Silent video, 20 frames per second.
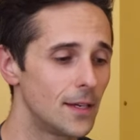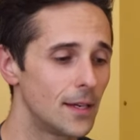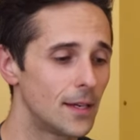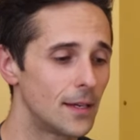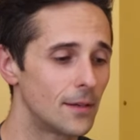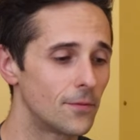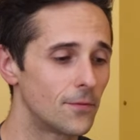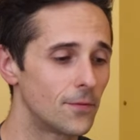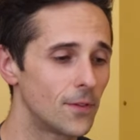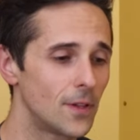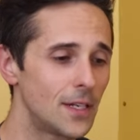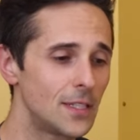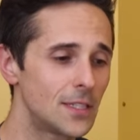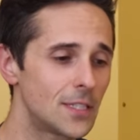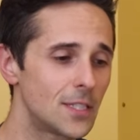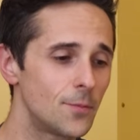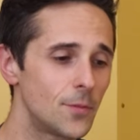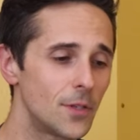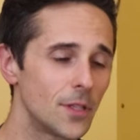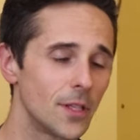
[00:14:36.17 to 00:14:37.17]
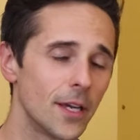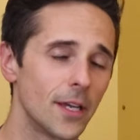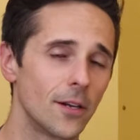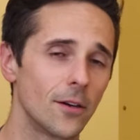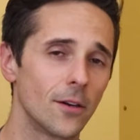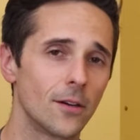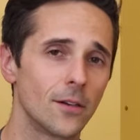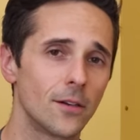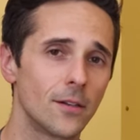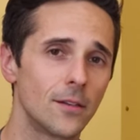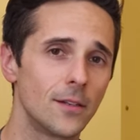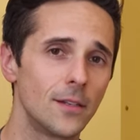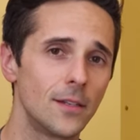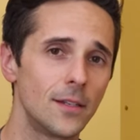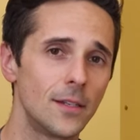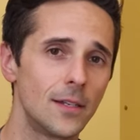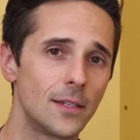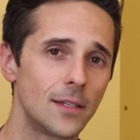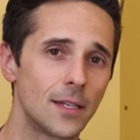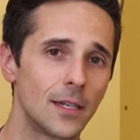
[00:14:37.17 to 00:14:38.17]
A flight simulator
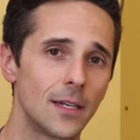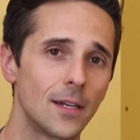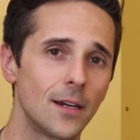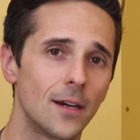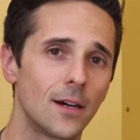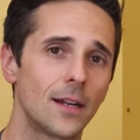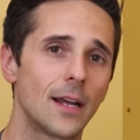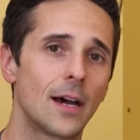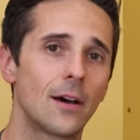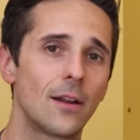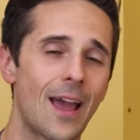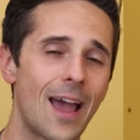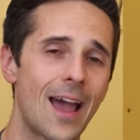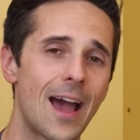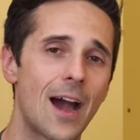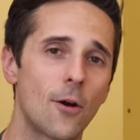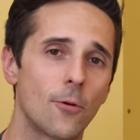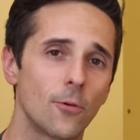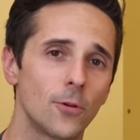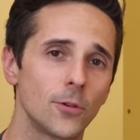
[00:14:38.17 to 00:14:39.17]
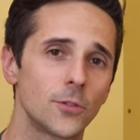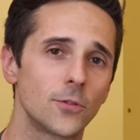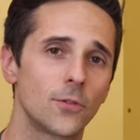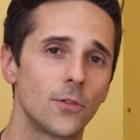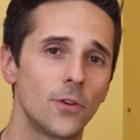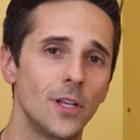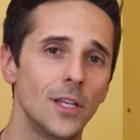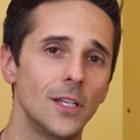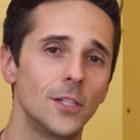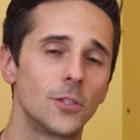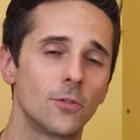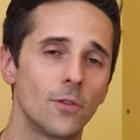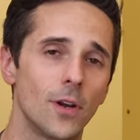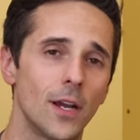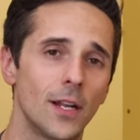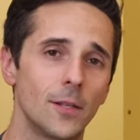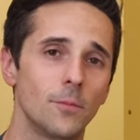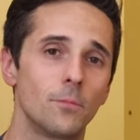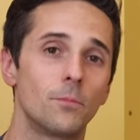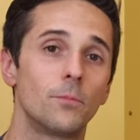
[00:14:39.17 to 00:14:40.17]
can cut out hours for each
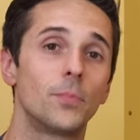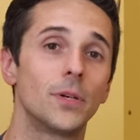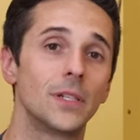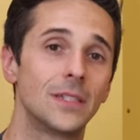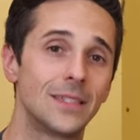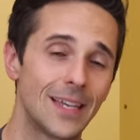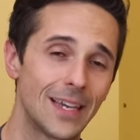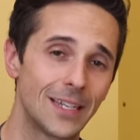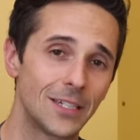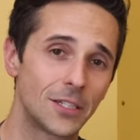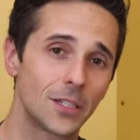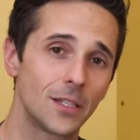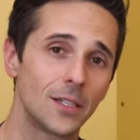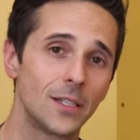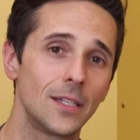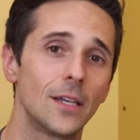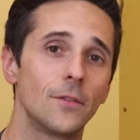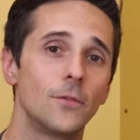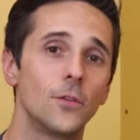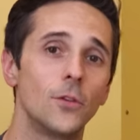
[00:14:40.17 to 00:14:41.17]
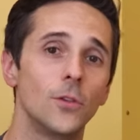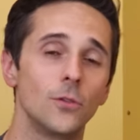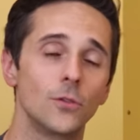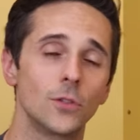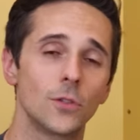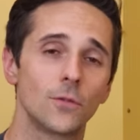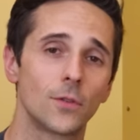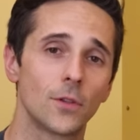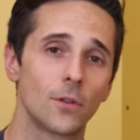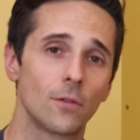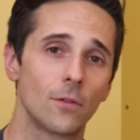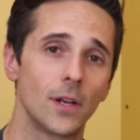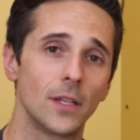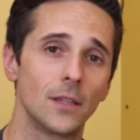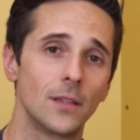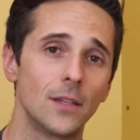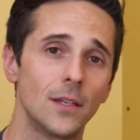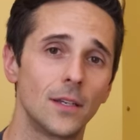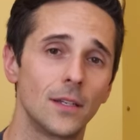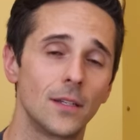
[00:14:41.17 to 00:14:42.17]
rating potentially if you use it for the right
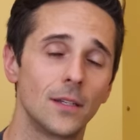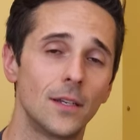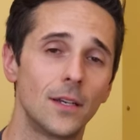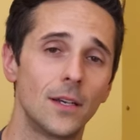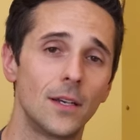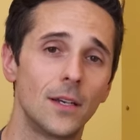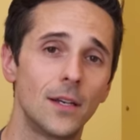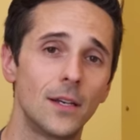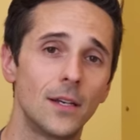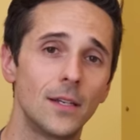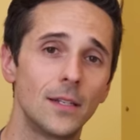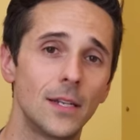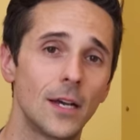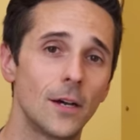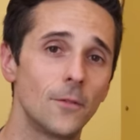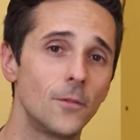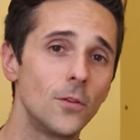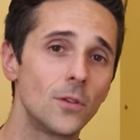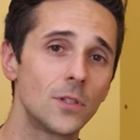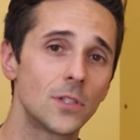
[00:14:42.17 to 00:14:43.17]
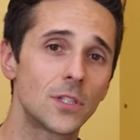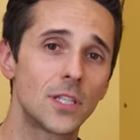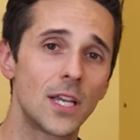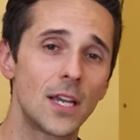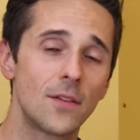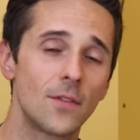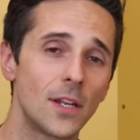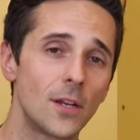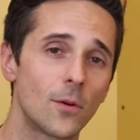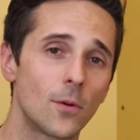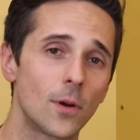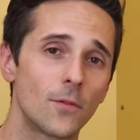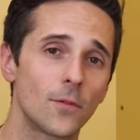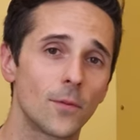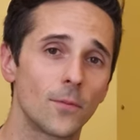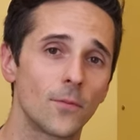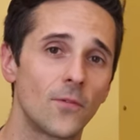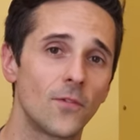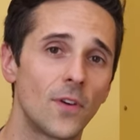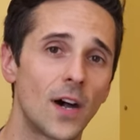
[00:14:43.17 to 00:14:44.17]
thing. Now, if you can save anywhere
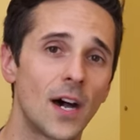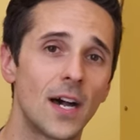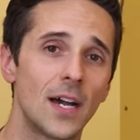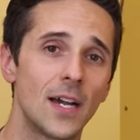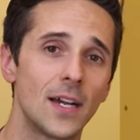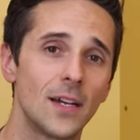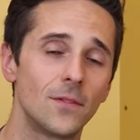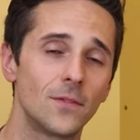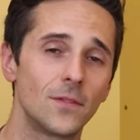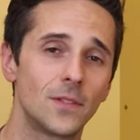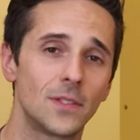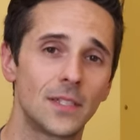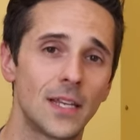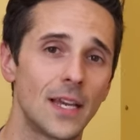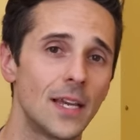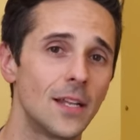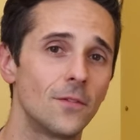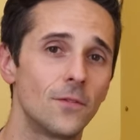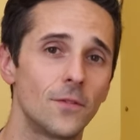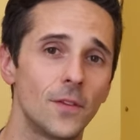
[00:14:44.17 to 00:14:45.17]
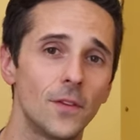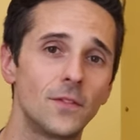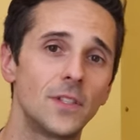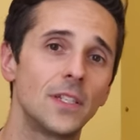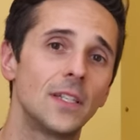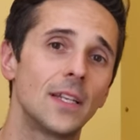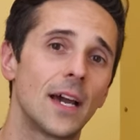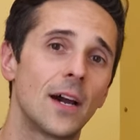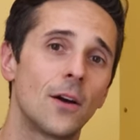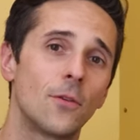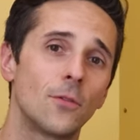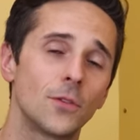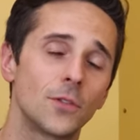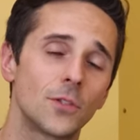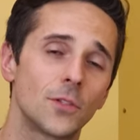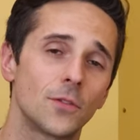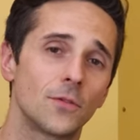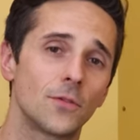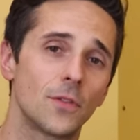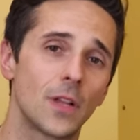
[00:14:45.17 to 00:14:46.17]
from 5, 10, 15
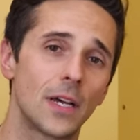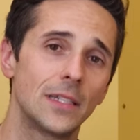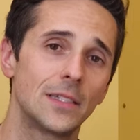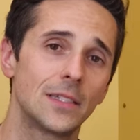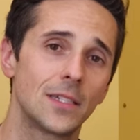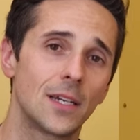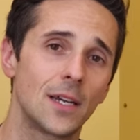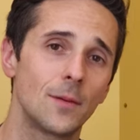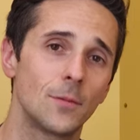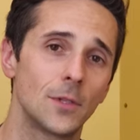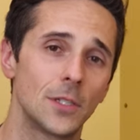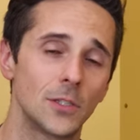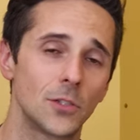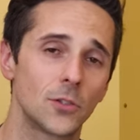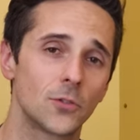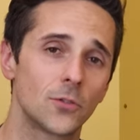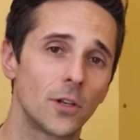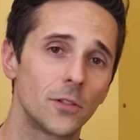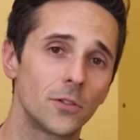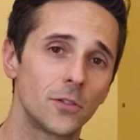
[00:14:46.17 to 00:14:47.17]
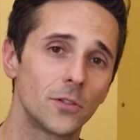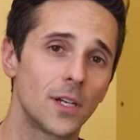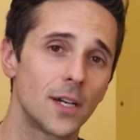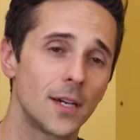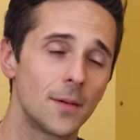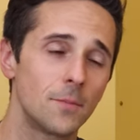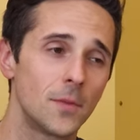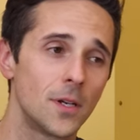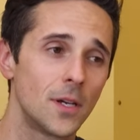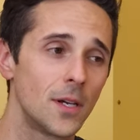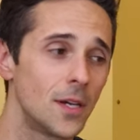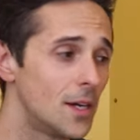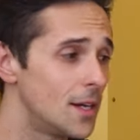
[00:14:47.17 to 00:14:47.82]
hours of flight time and instructor time,